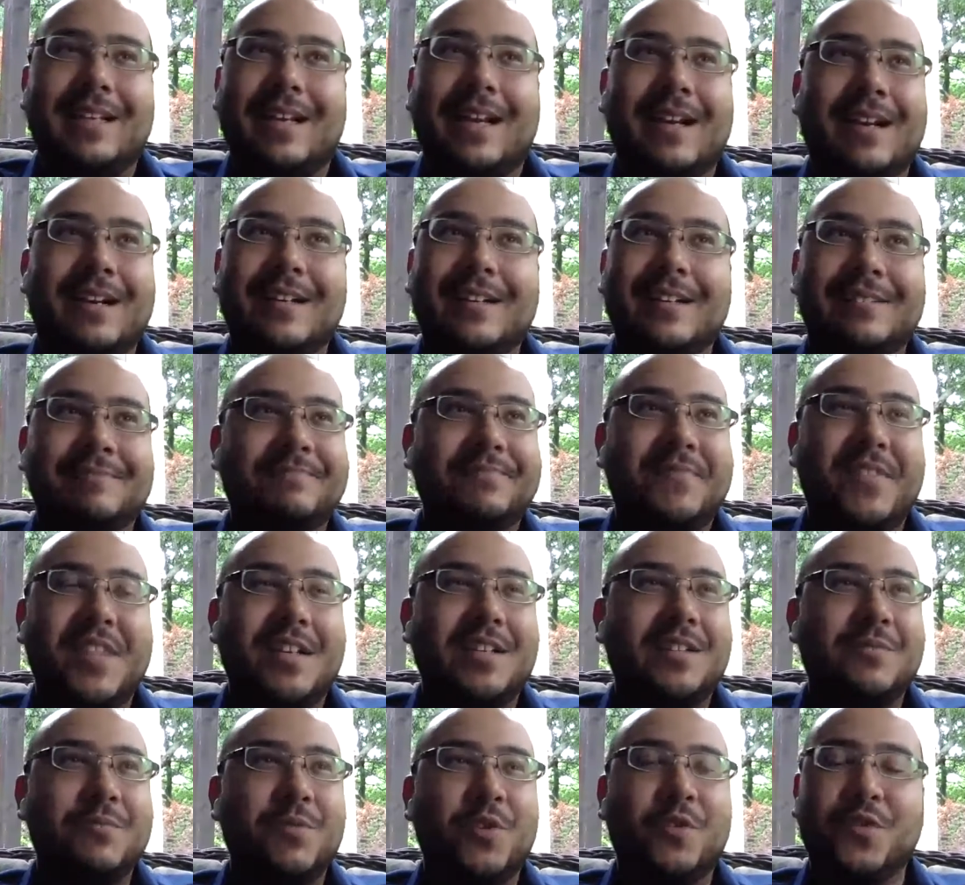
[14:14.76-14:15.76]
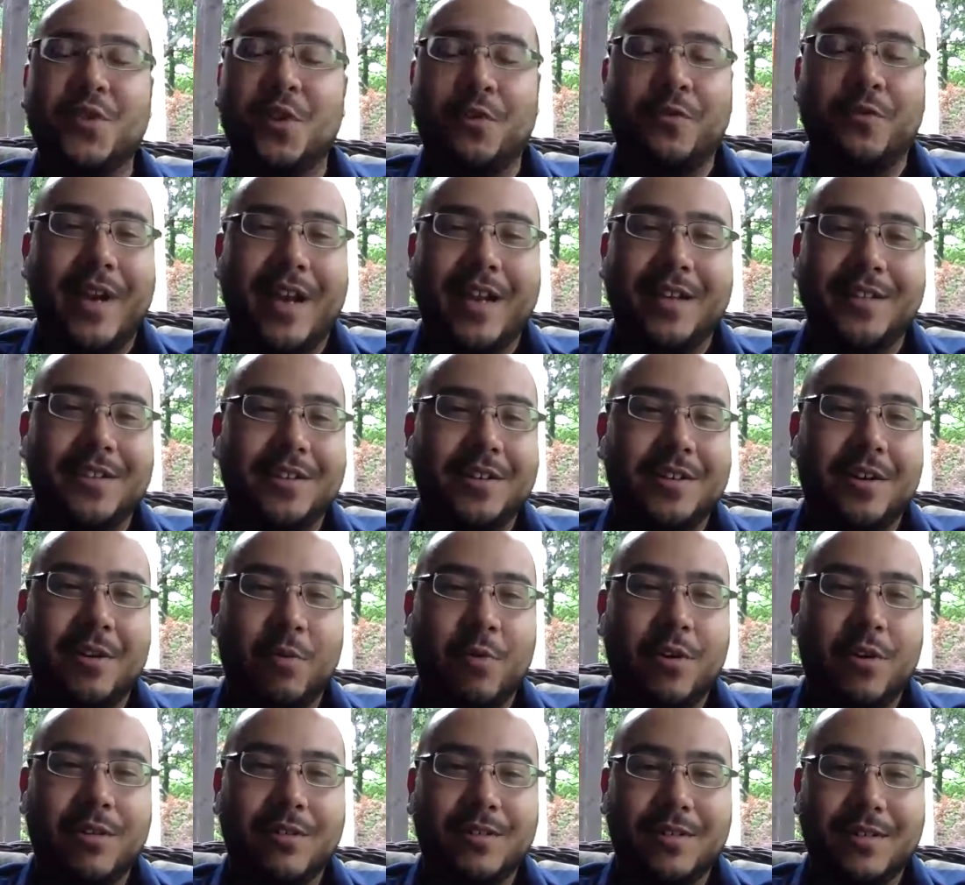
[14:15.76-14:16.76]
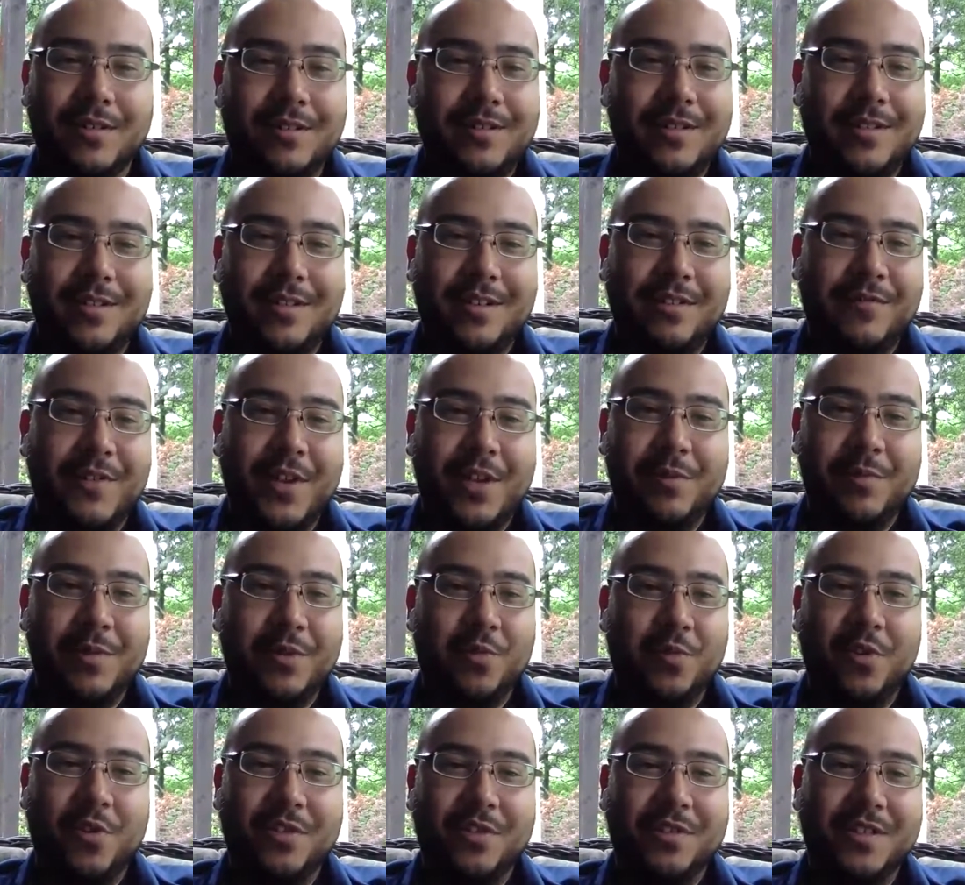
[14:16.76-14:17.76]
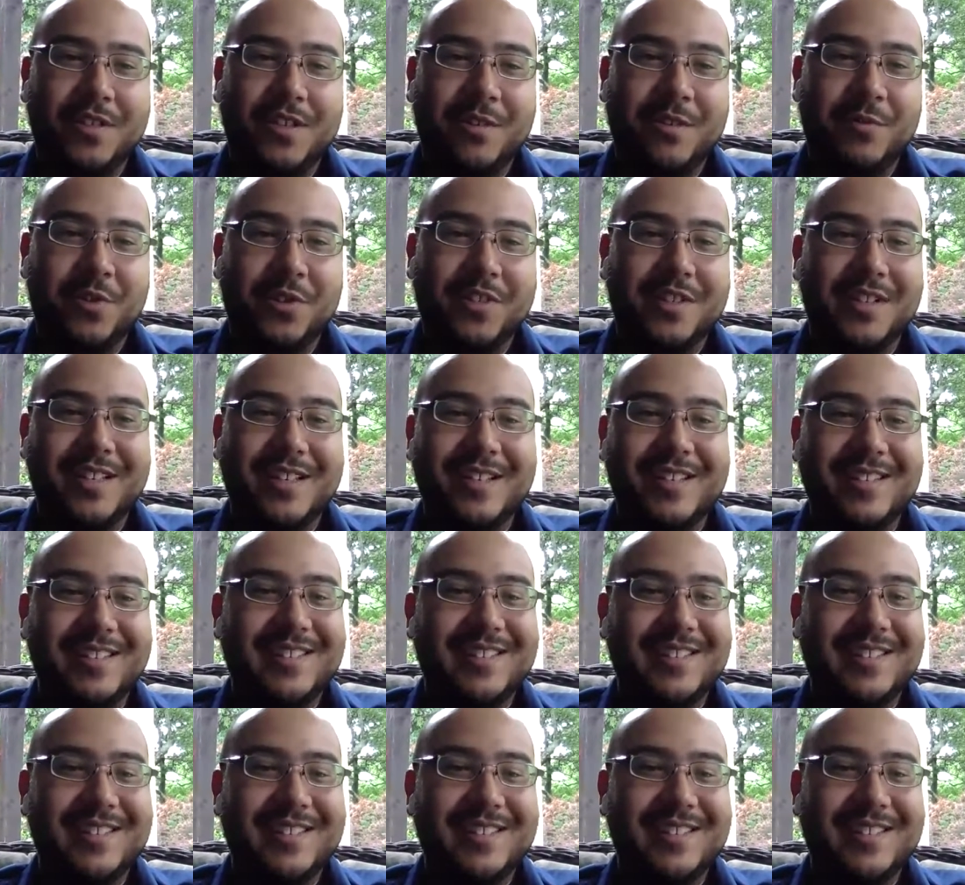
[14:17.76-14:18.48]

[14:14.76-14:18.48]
don't know, things move so fast in our world, in the development world, so we'll see.